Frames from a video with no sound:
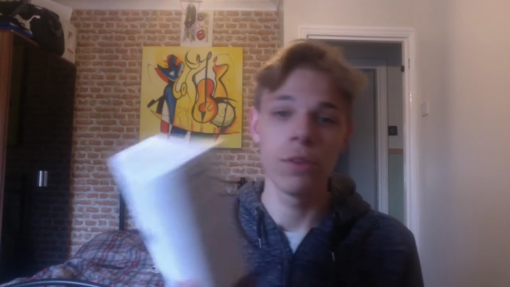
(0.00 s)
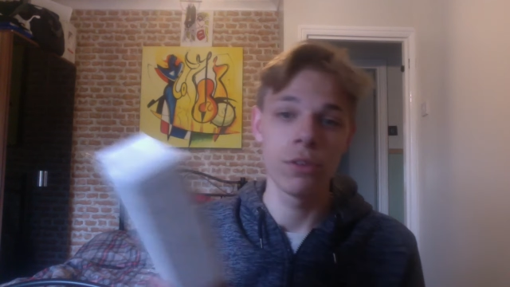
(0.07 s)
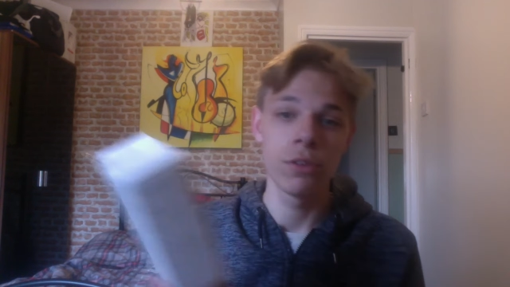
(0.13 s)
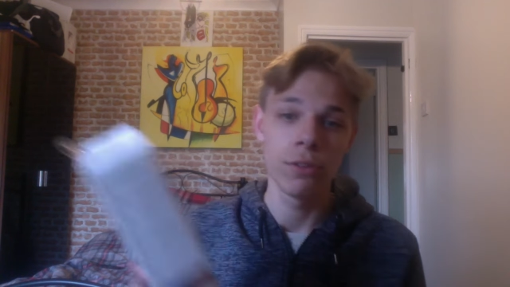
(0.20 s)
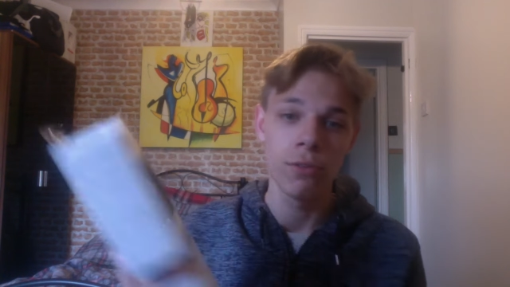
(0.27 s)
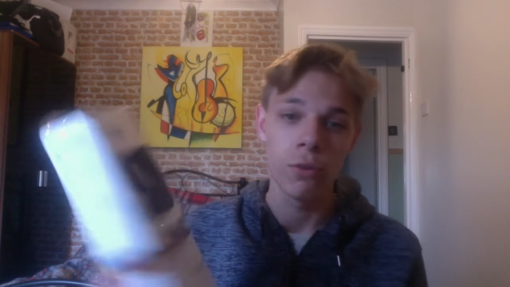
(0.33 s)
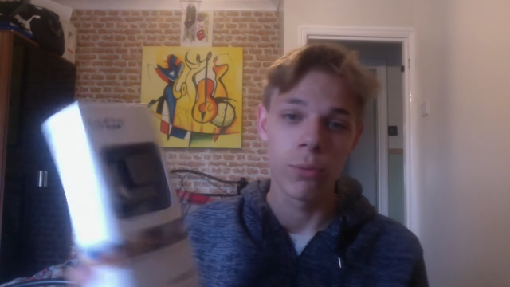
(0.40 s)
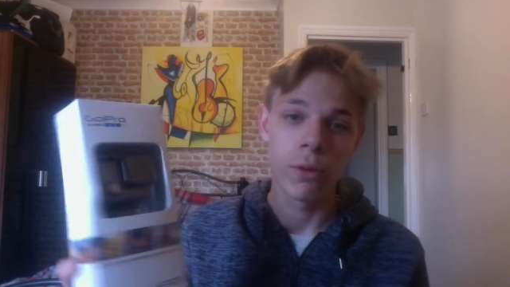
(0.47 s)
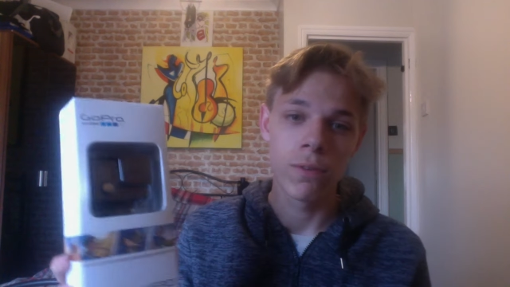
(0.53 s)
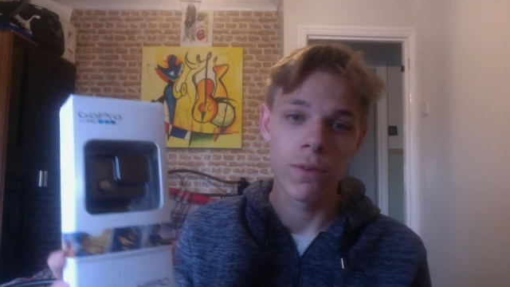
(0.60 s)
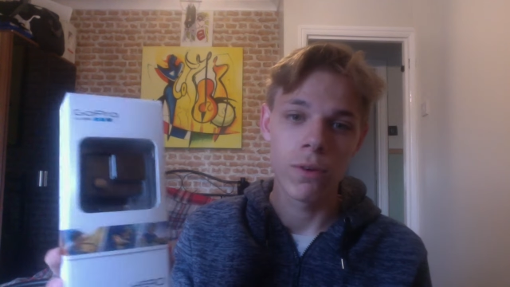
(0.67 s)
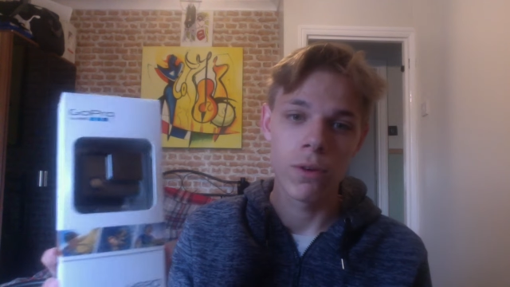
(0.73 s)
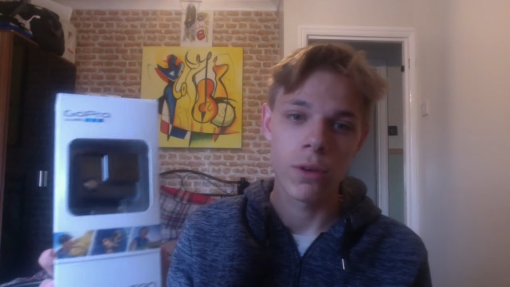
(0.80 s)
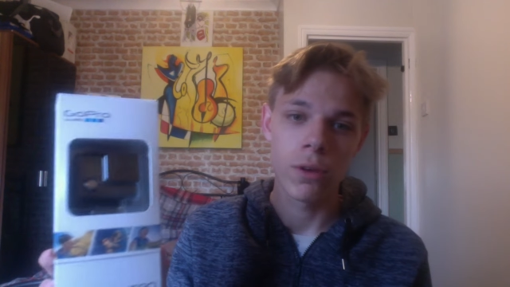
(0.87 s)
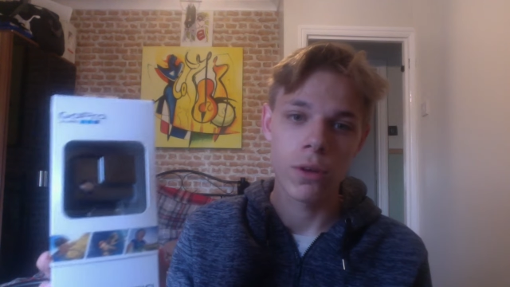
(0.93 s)
is for my
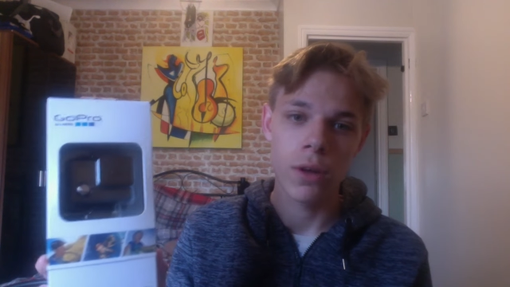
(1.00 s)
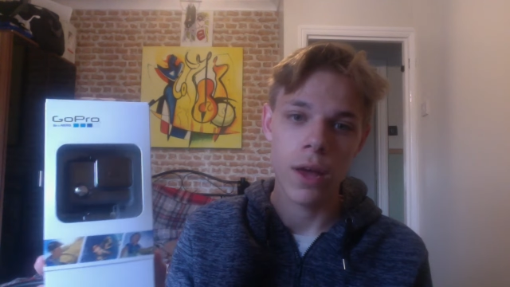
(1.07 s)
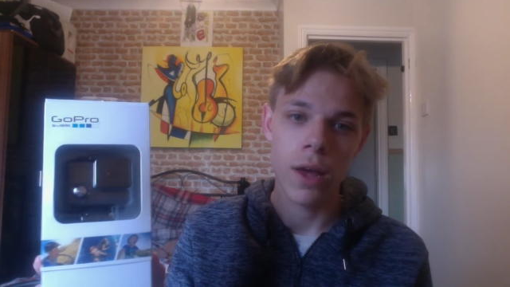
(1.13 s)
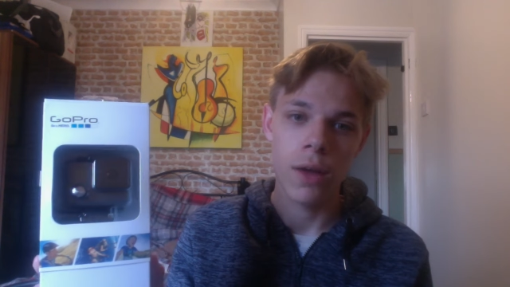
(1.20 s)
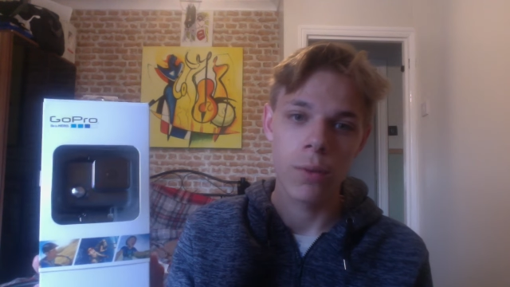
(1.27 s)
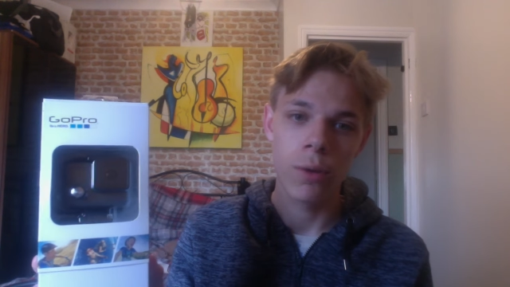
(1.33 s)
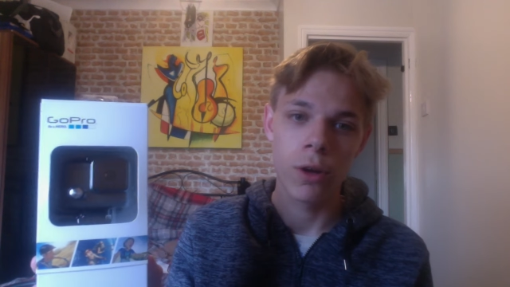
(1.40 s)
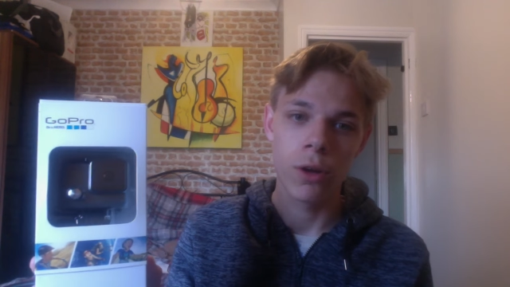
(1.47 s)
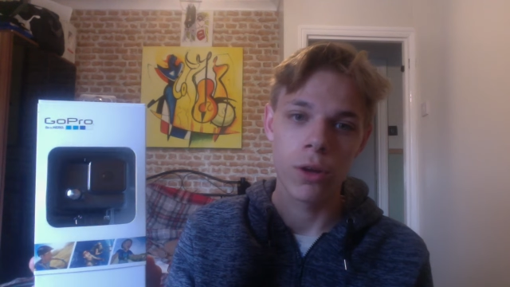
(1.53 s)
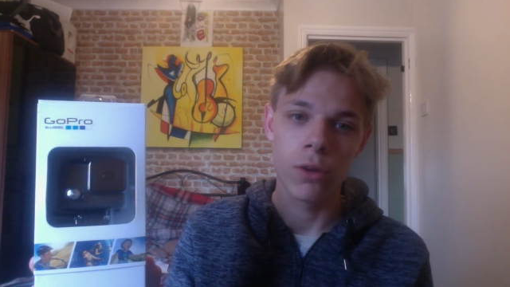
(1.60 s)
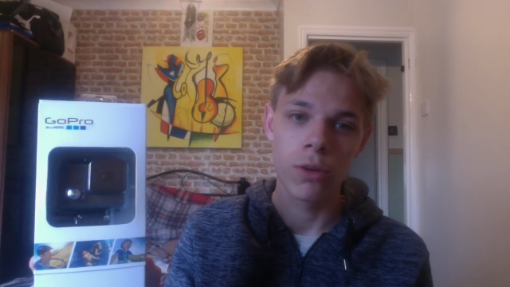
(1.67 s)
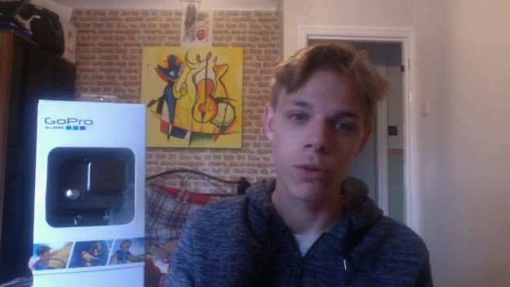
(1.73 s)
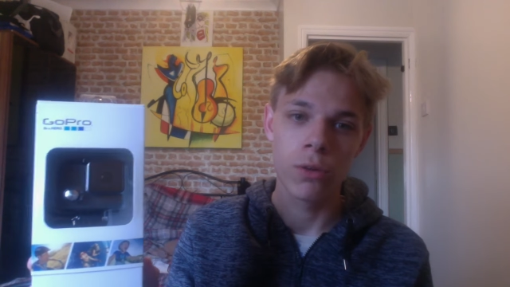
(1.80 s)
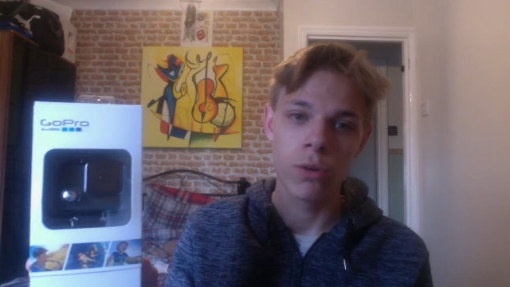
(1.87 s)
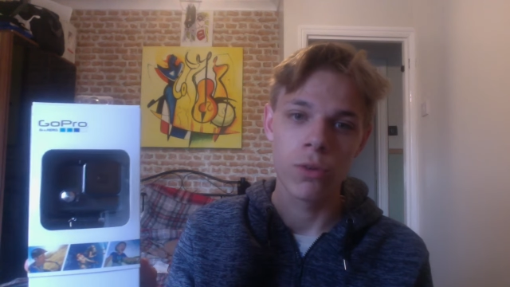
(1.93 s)
vlogging and when I
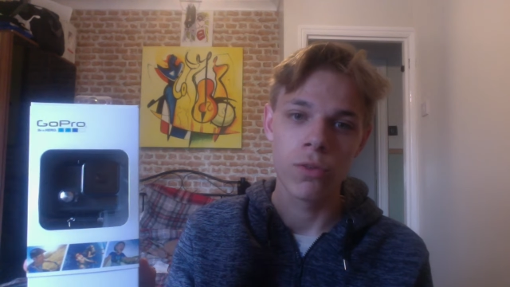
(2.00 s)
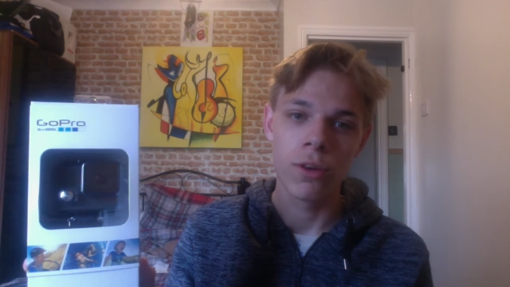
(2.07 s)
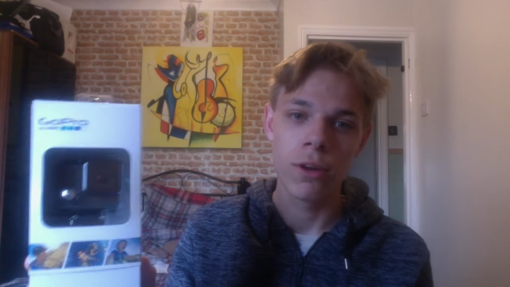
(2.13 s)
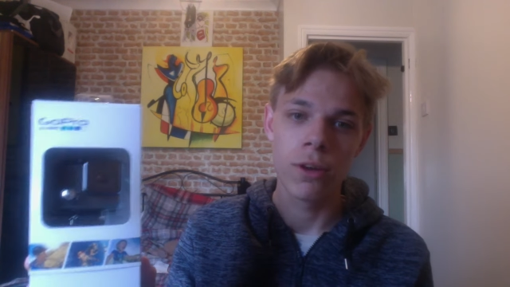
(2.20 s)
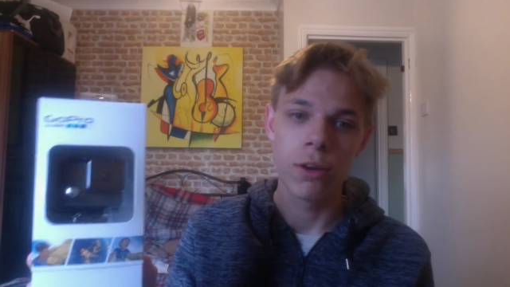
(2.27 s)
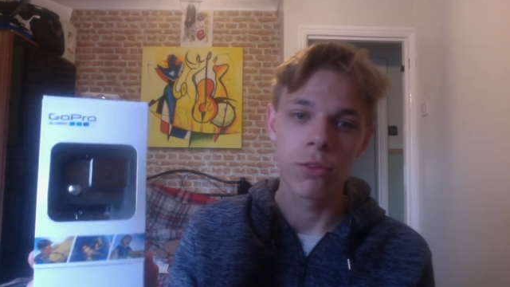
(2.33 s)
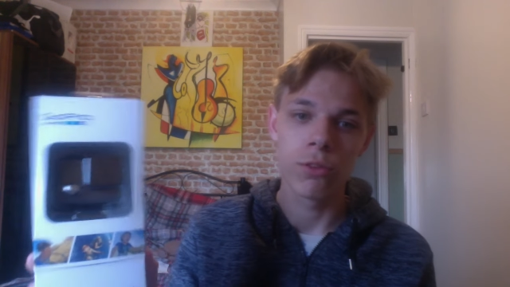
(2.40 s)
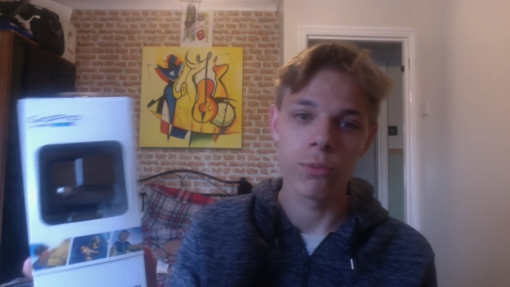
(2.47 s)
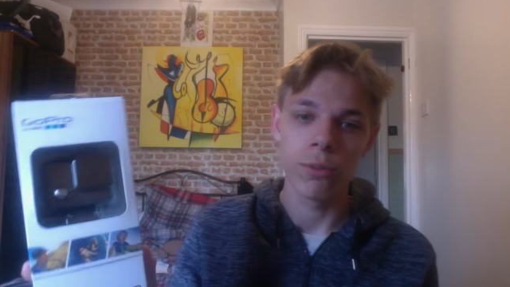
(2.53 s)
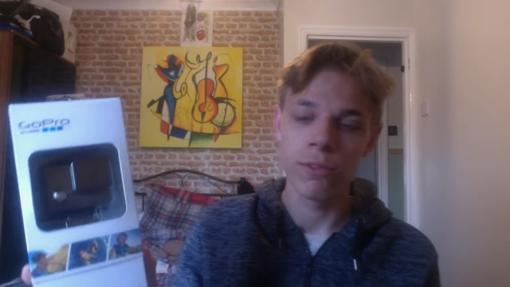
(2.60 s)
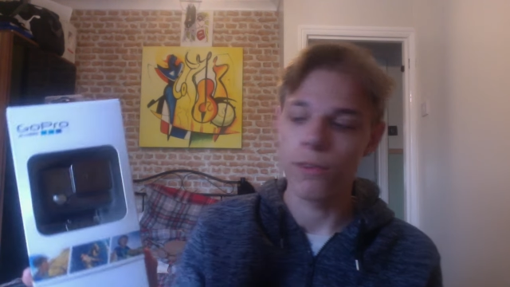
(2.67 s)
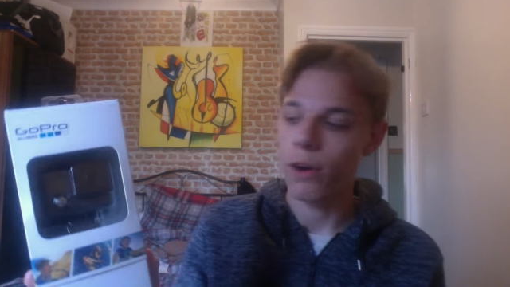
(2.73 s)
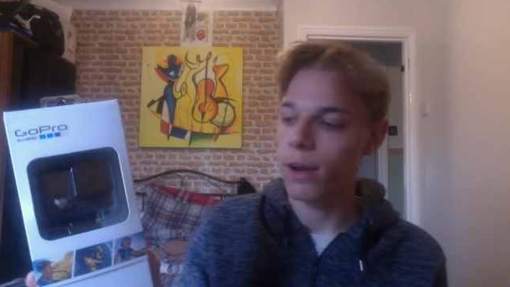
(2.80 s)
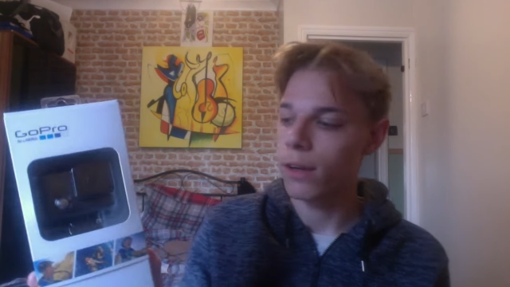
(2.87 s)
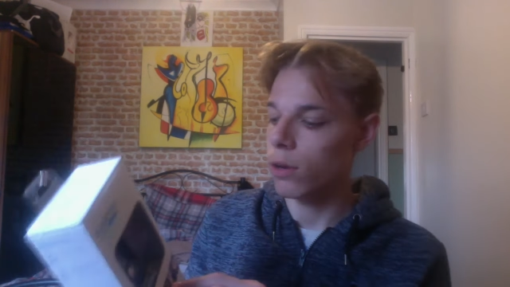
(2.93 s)
do cool videos with my
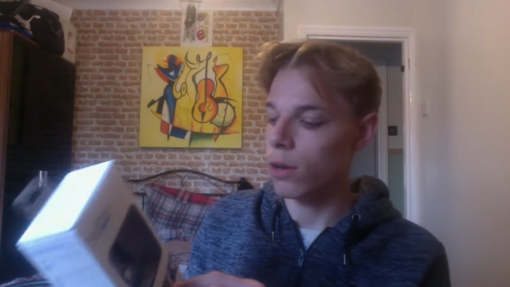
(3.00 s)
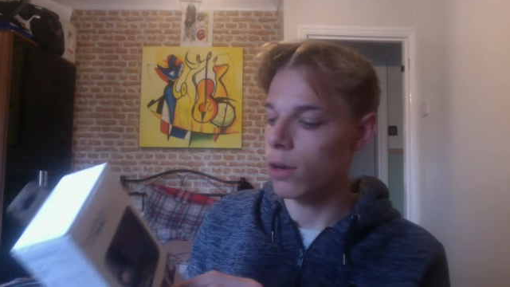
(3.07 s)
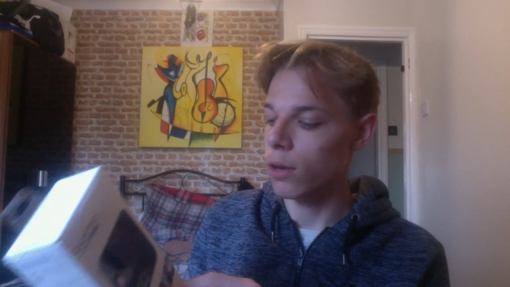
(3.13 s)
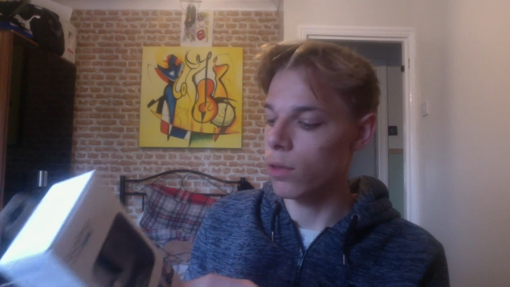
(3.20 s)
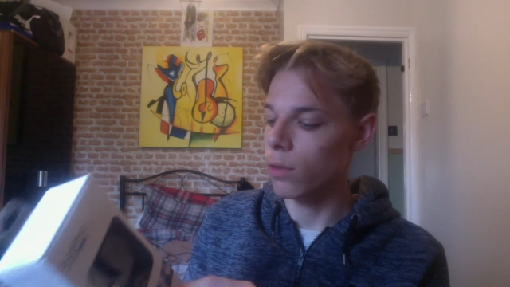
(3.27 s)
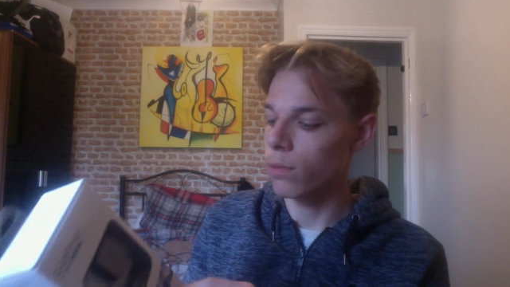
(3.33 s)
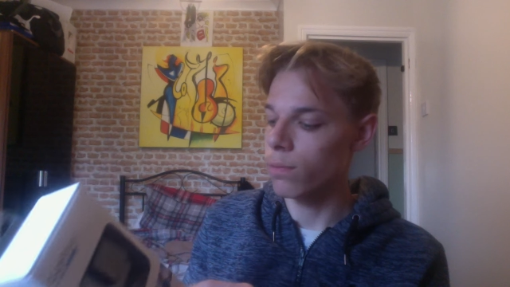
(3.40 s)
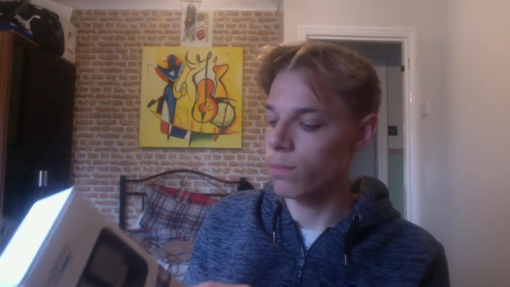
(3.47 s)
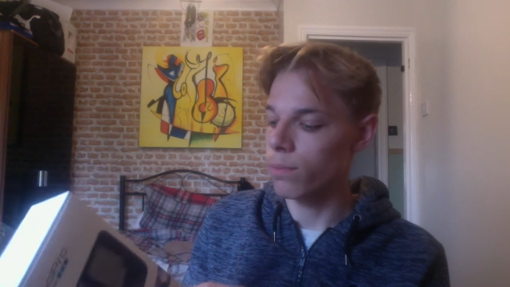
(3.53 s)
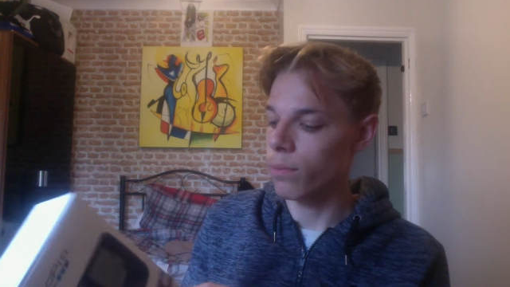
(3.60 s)
friends in the